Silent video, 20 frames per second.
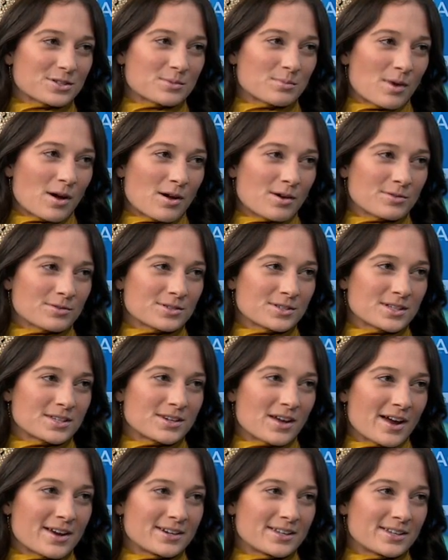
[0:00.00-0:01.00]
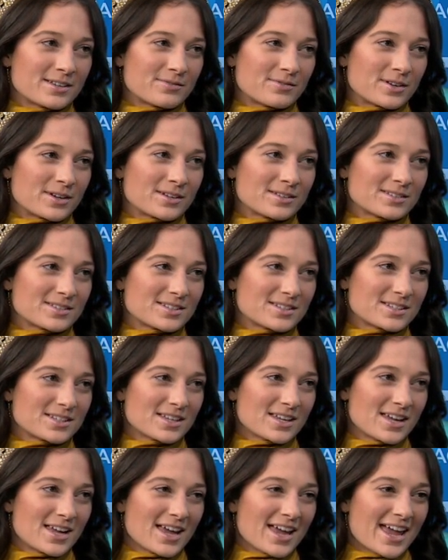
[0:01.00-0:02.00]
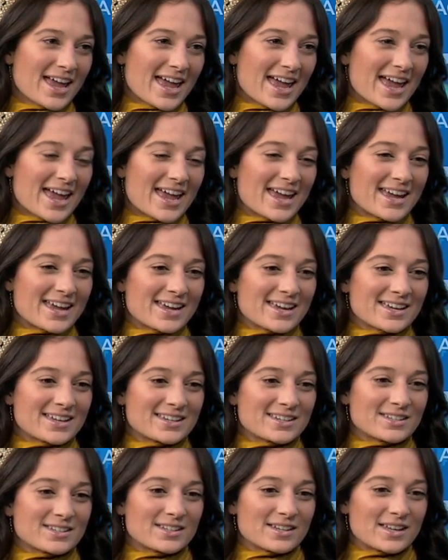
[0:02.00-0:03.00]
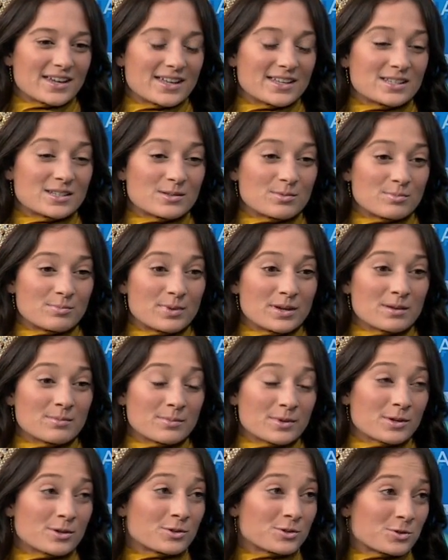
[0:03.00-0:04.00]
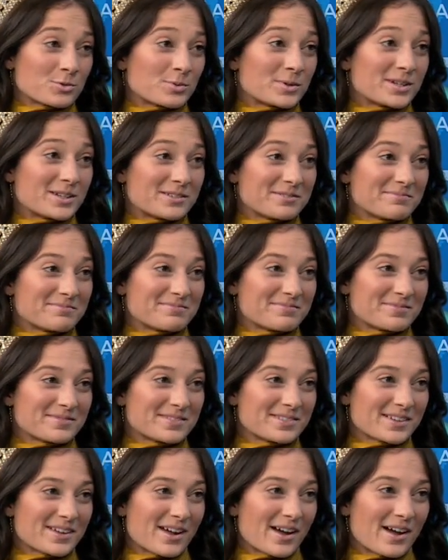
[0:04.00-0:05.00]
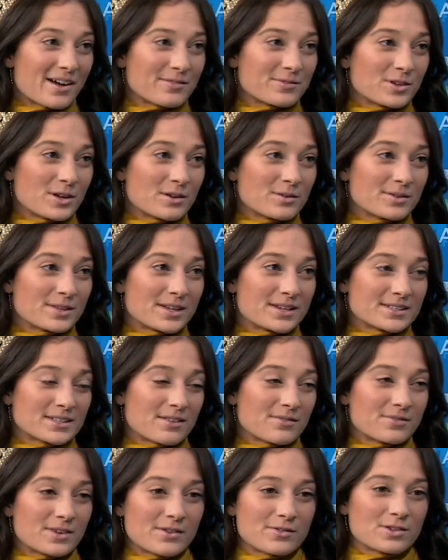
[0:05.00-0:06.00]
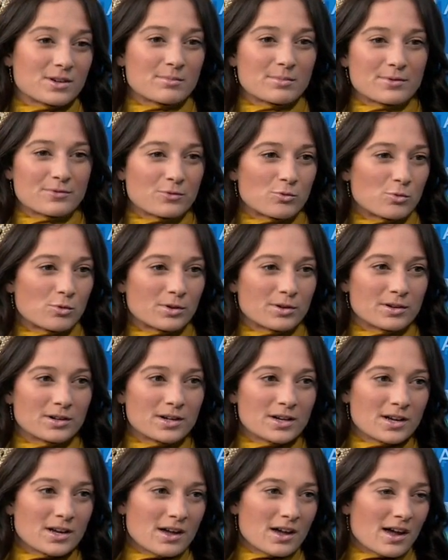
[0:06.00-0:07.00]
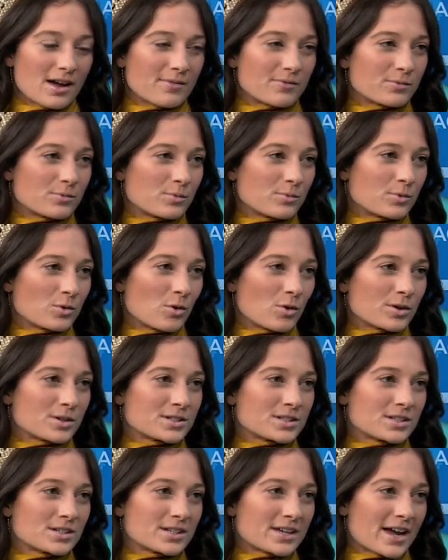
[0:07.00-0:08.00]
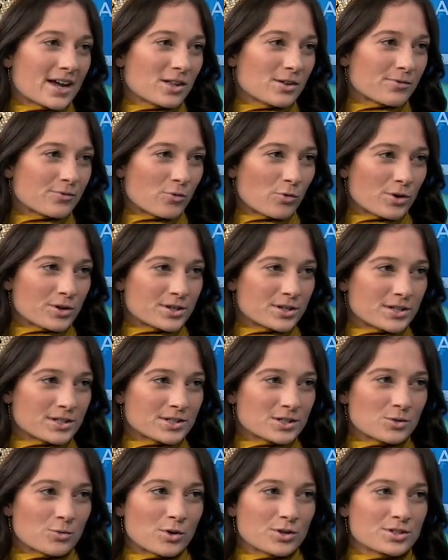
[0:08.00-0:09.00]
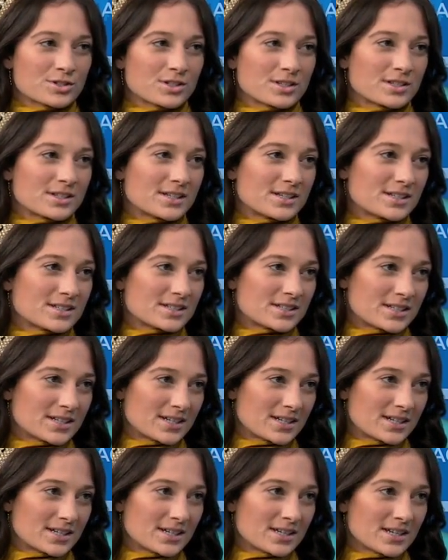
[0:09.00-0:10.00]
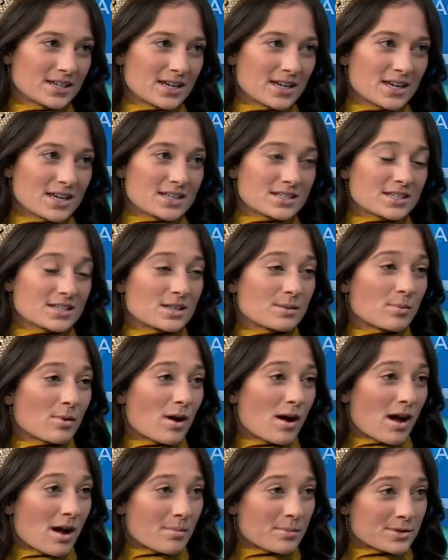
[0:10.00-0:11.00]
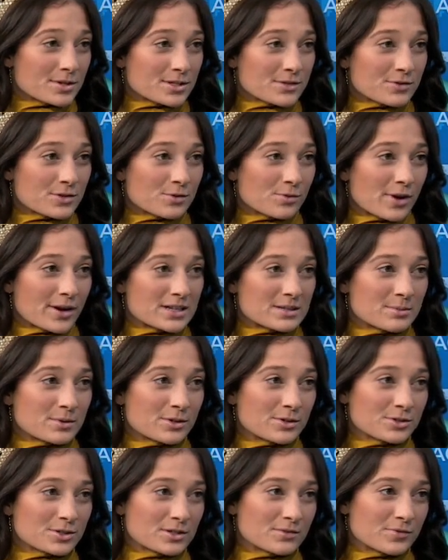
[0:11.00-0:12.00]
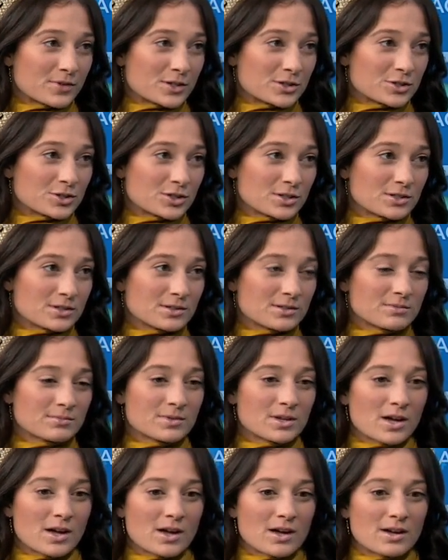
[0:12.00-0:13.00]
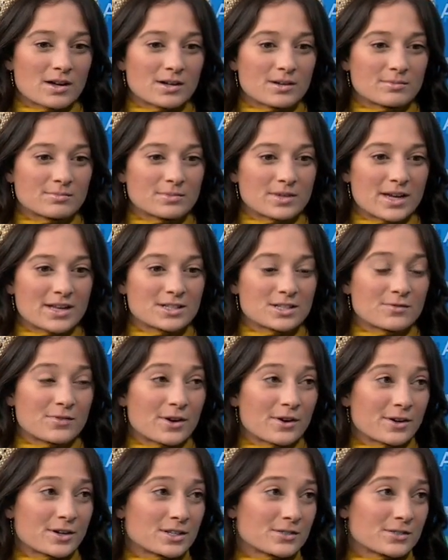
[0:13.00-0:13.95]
miles to 90 events, and it's been bittersweet. Mm -hmm. I've done things I've never done before. I've gone to California, to Washington, D.C., to the Bahamas for the Rice Millers Convention, um, and to various